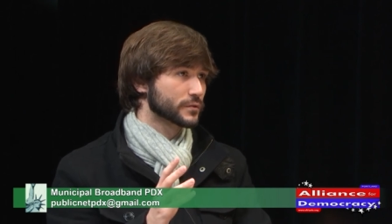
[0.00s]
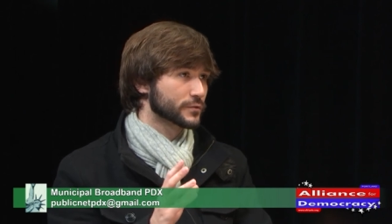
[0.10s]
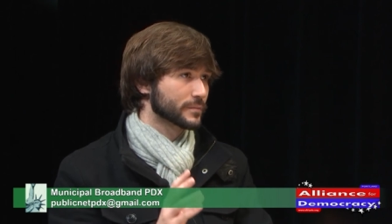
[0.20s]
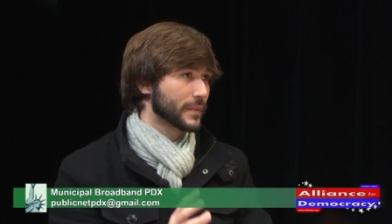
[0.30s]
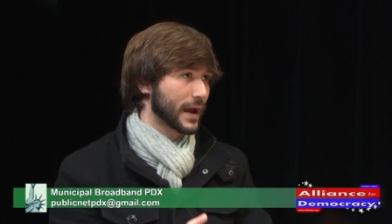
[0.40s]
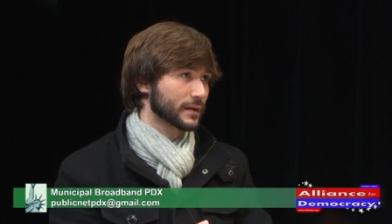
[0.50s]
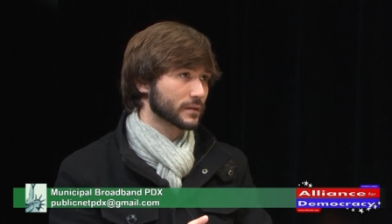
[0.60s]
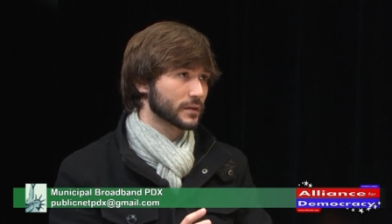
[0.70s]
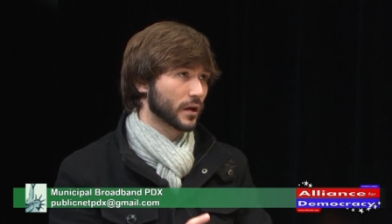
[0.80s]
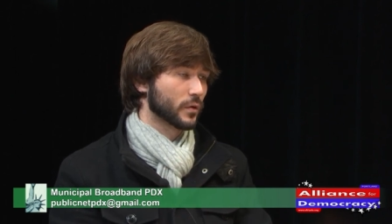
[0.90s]

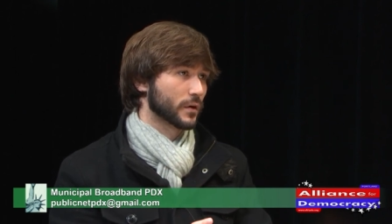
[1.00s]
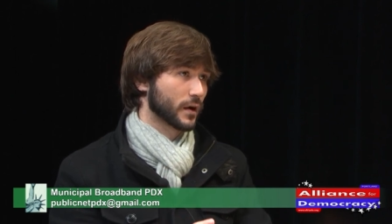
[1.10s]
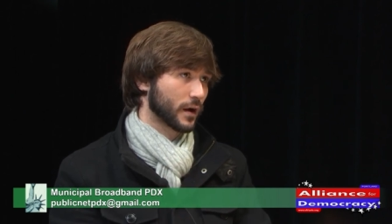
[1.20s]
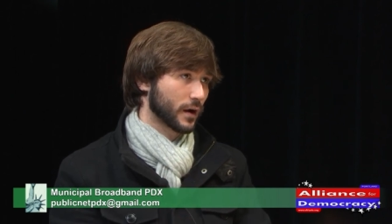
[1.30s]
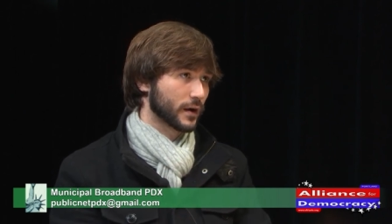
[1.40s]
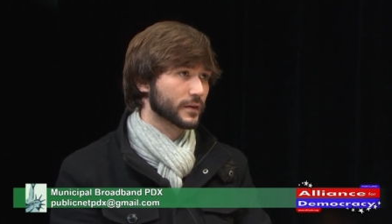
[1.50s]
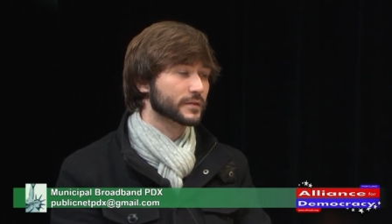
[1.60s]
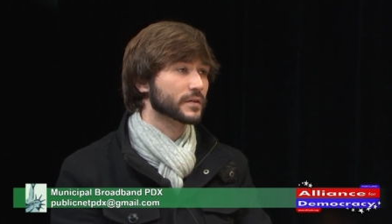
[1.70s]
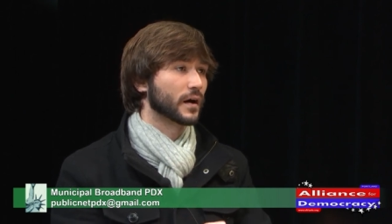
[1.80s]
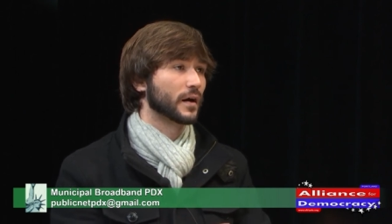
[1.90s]
dramatically lower
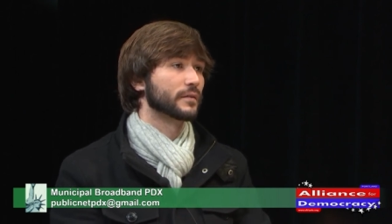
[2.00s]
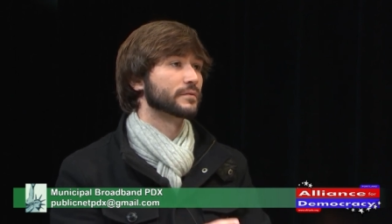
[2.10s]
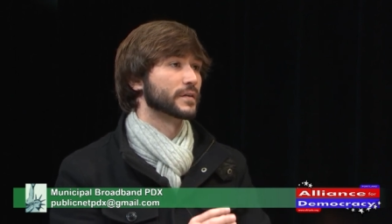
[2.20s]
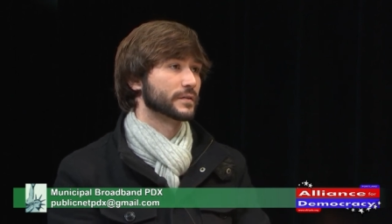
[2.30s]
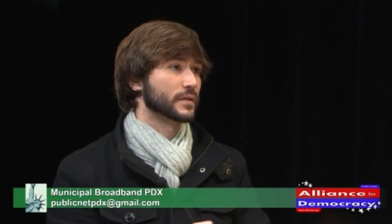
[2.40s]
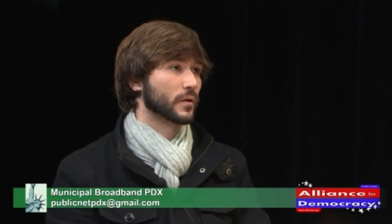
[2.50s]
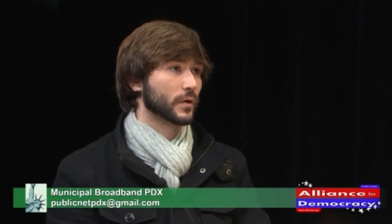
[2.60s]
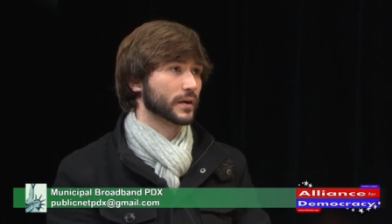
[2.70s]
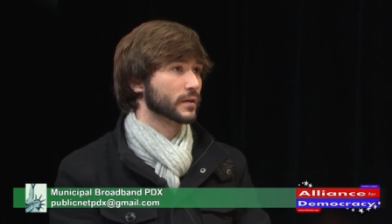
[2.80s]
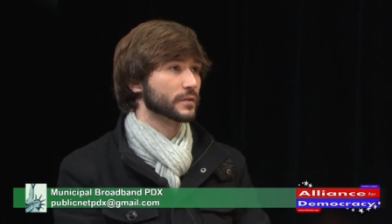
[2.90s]
cost of this
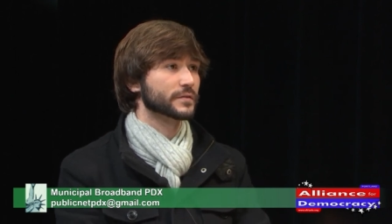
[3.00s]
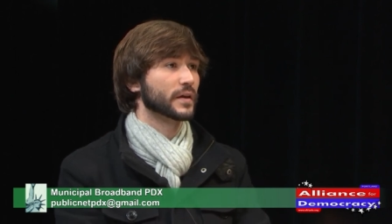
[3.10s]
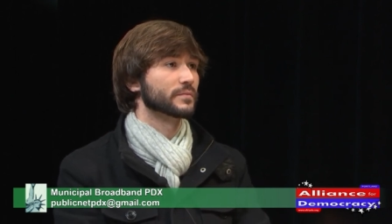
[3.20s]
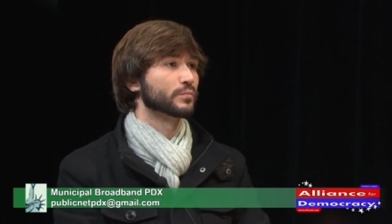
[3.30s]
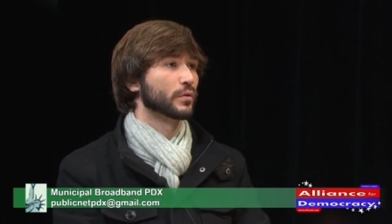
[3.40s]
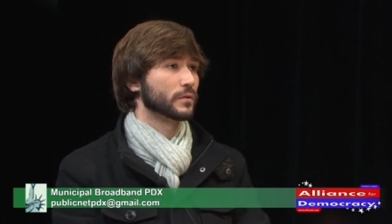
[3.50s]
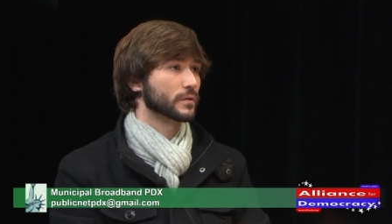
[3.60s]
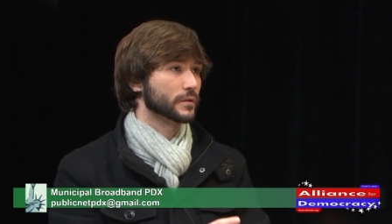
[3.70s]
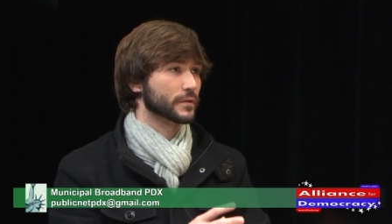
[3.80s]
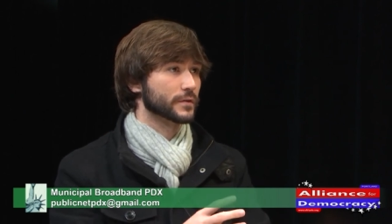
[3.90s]
network, it'll save
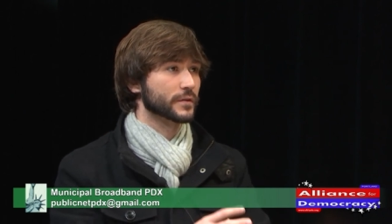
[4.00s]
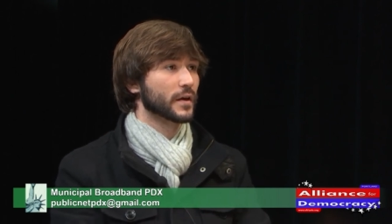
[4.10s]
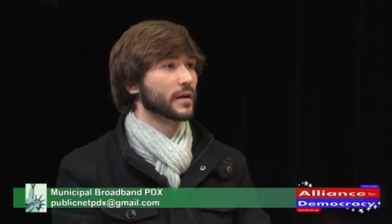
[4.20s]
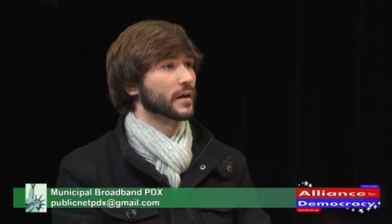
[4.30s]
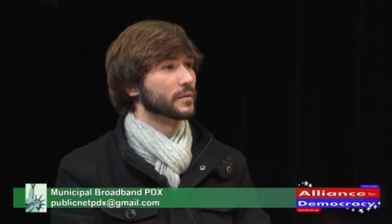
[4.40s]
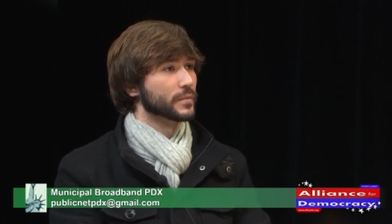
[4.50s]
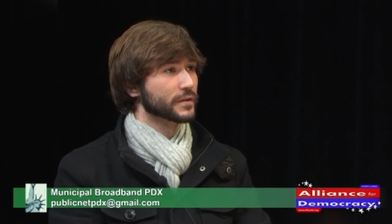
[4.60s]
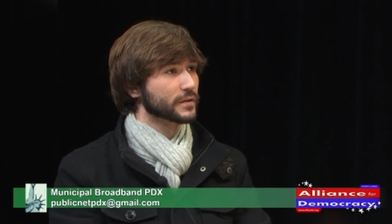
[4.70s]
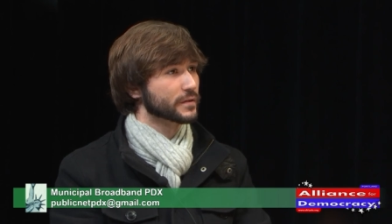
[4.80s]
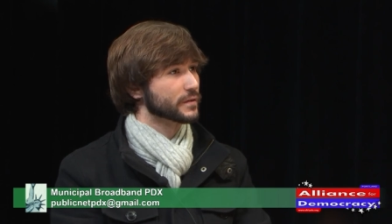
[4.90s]
Portlanders and
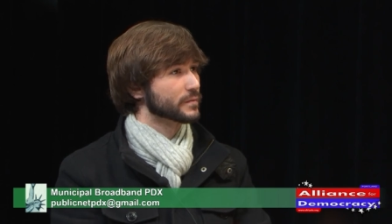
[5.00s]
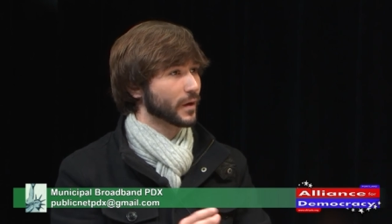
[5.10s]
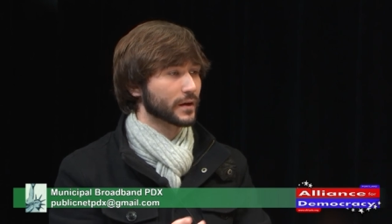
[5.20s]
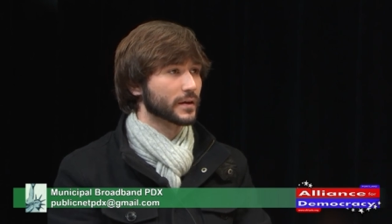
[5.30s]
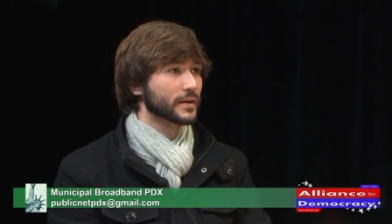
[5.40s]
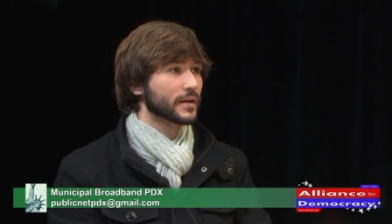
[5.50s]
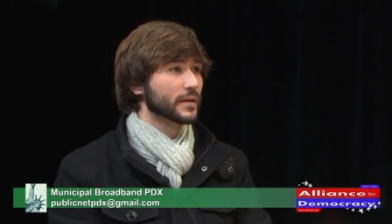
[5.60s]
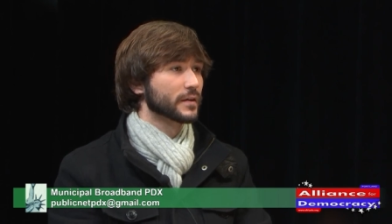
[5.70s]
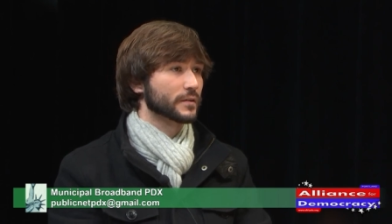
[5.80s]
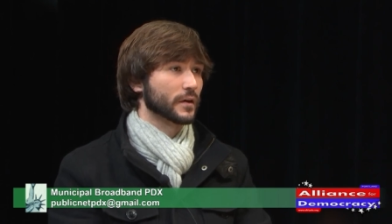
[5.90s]
businesses money.
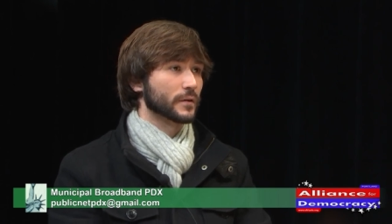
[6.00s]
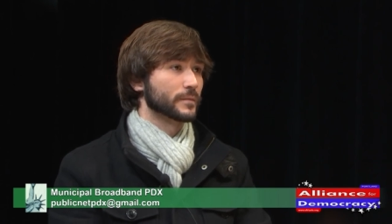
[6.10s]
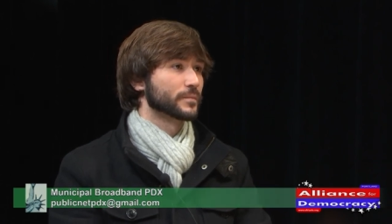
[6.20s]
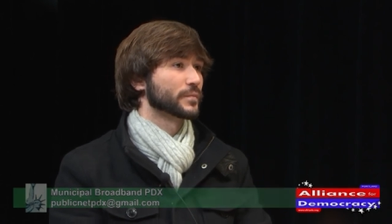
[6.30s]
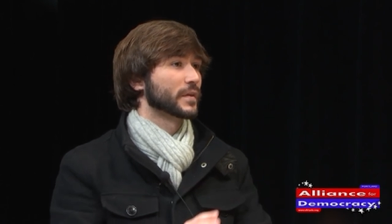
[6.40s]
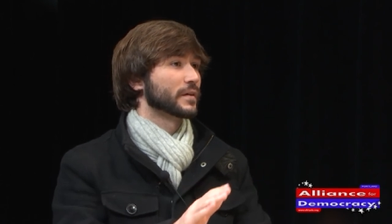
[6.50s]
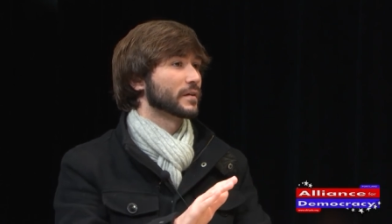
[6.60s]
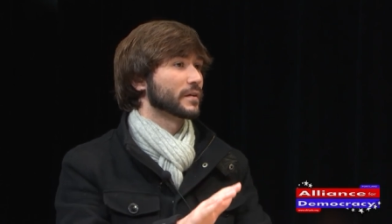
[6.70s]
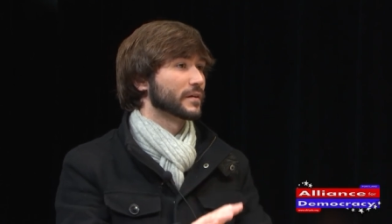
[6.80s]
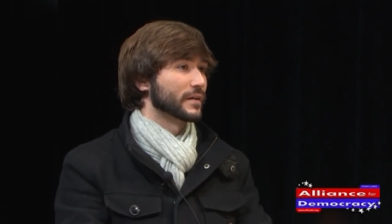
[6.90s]
So
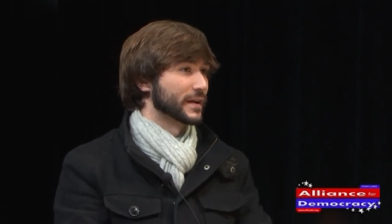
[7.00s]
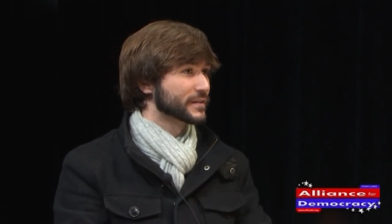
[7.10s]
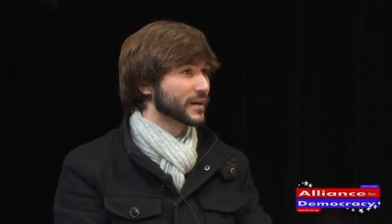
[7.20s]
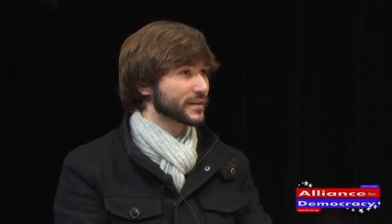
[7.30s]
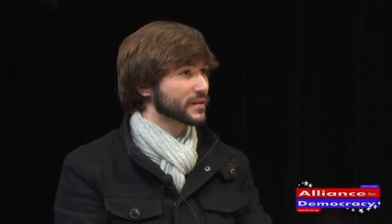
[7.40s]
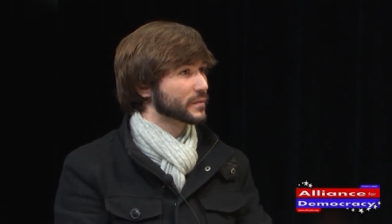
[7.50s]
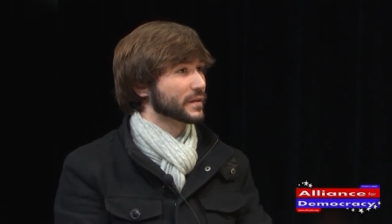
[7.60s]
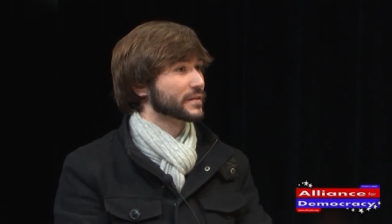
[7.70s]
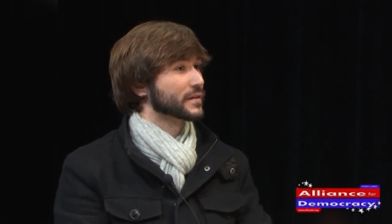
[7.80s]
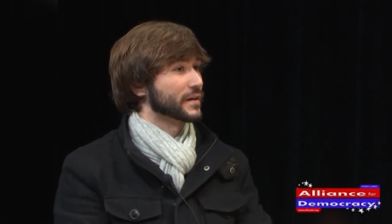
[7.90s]
it's not something
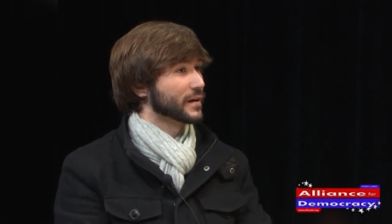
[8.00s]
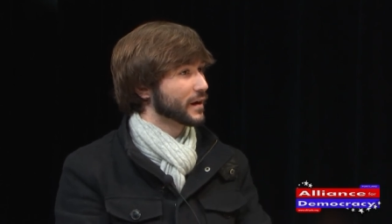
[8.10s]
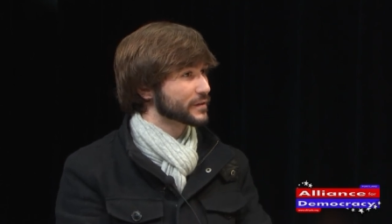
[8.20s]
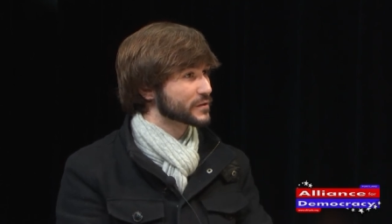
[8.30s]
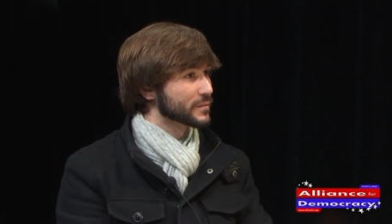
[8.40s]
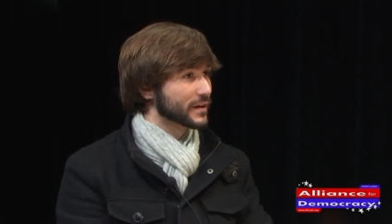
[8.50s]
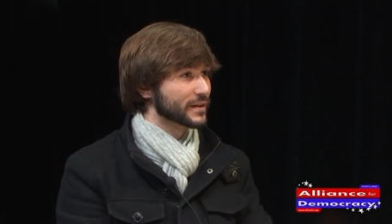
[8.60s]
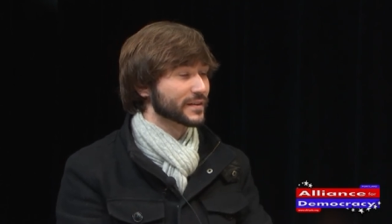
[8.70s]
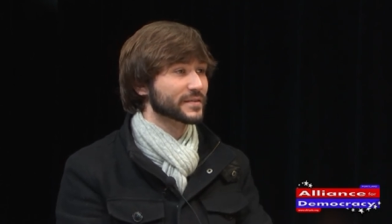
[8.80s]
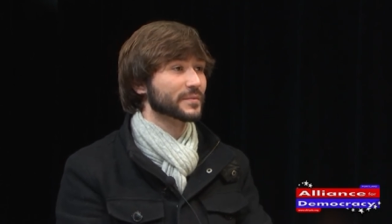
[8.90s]
that's going to cost you
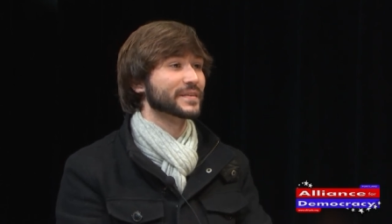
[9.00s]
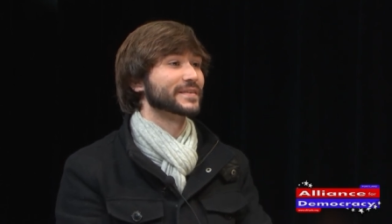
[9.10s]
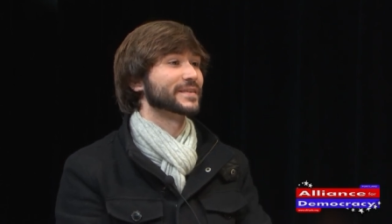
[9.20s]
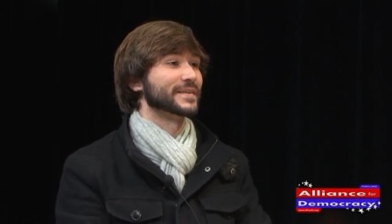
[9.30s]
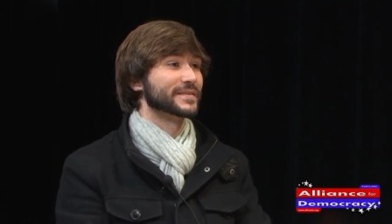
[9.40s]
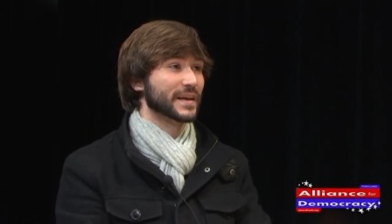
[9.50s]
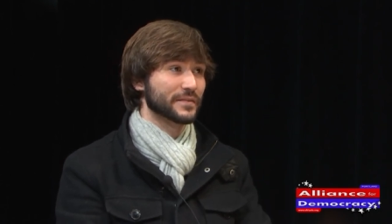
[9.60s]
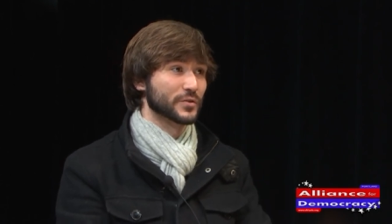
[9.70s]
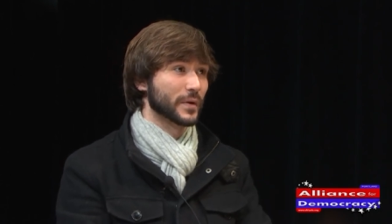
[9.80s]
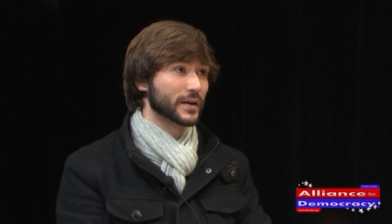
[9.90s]
money, it's something that's going to
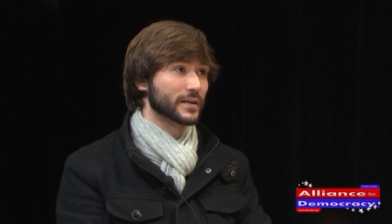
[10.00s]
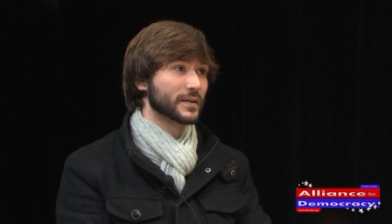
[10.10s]
save you money.